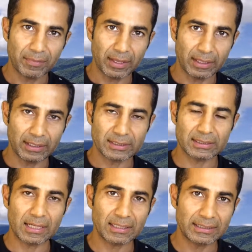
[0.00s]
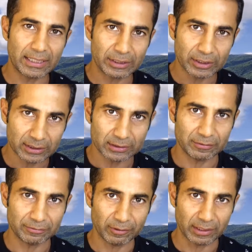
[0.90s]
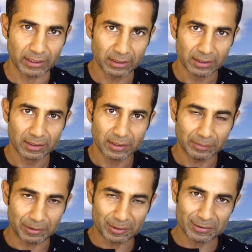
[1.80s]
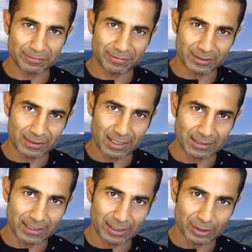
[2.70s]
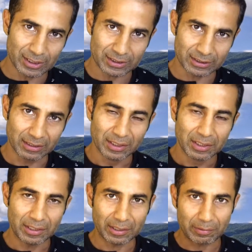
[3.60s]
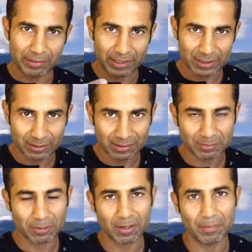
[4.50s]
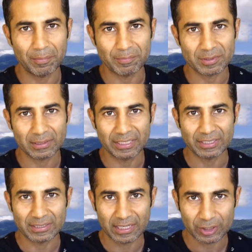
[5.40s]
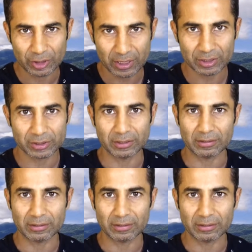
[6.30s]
and it's not digested fully. Because if it's not digested, it creates other problems in digestion,